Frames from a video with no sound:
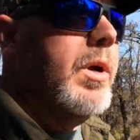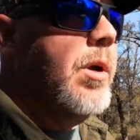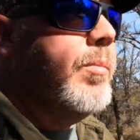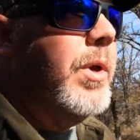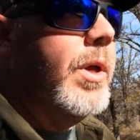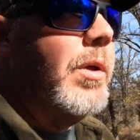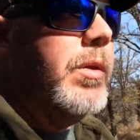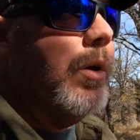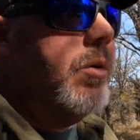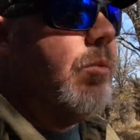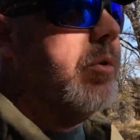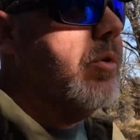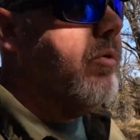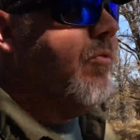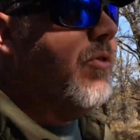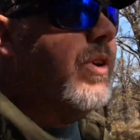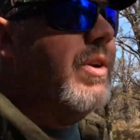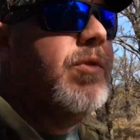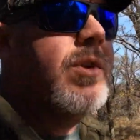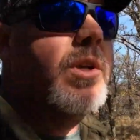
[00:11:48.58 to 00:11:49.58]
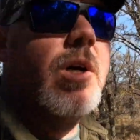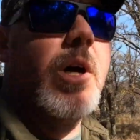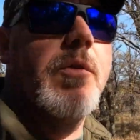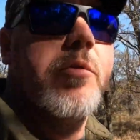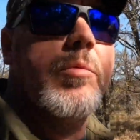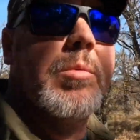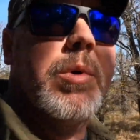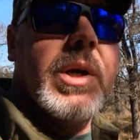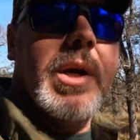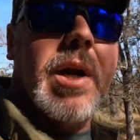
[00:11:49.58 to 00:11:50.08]
I bet there were 50 of
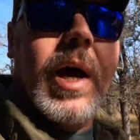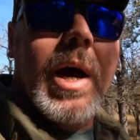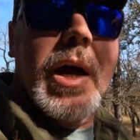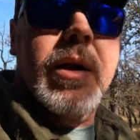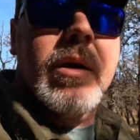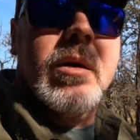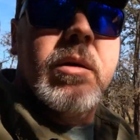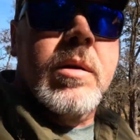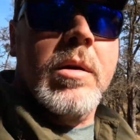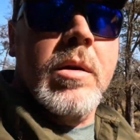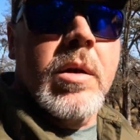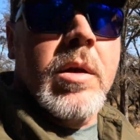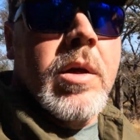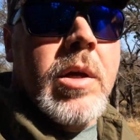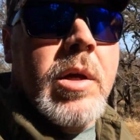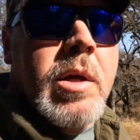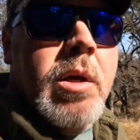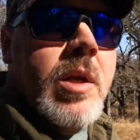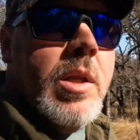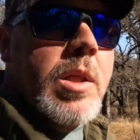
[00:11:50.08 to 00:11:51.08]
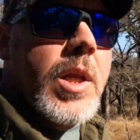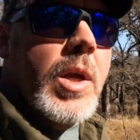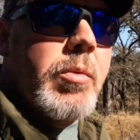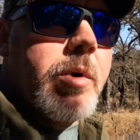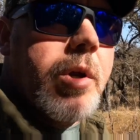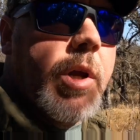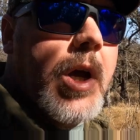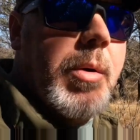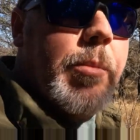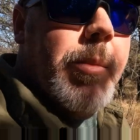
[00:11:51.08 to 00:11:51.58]
them at night that
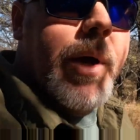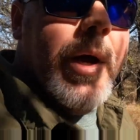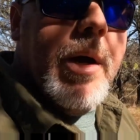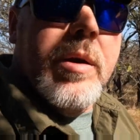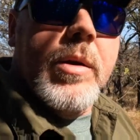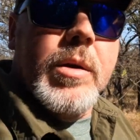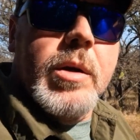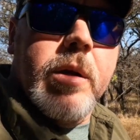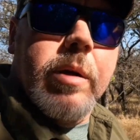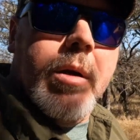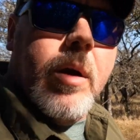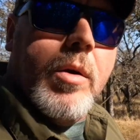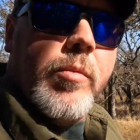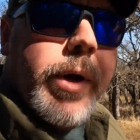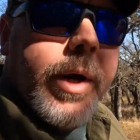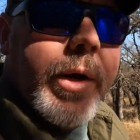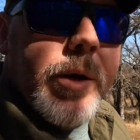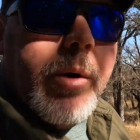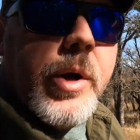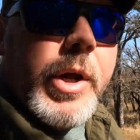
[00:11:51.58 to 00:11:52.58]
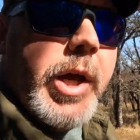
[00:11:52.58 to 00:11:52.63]
would come out around our